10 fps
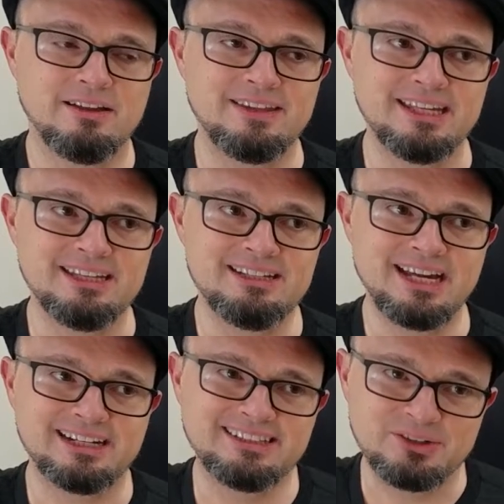the
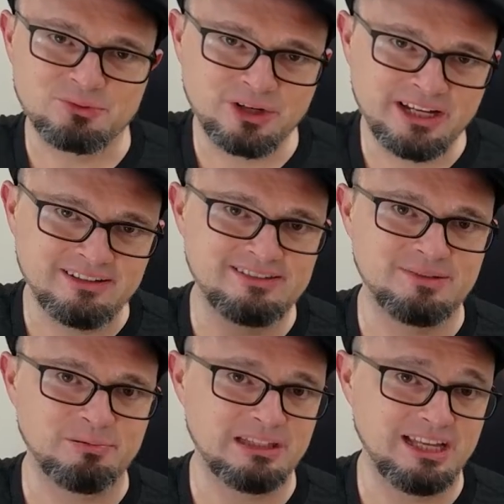index and ring to
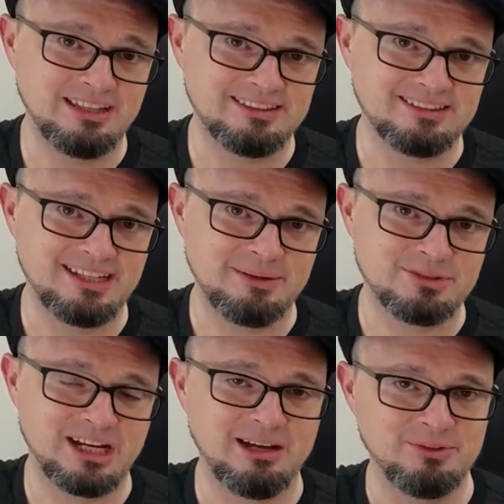play at the same
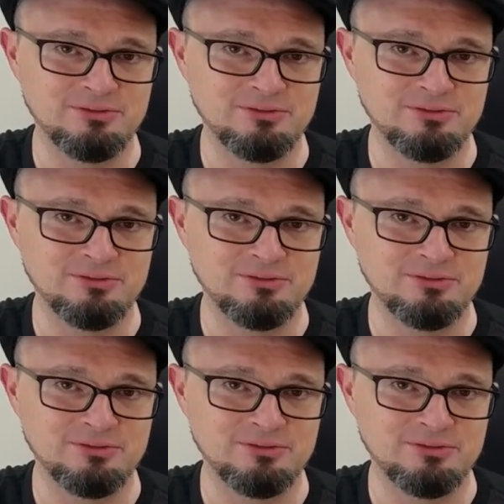time.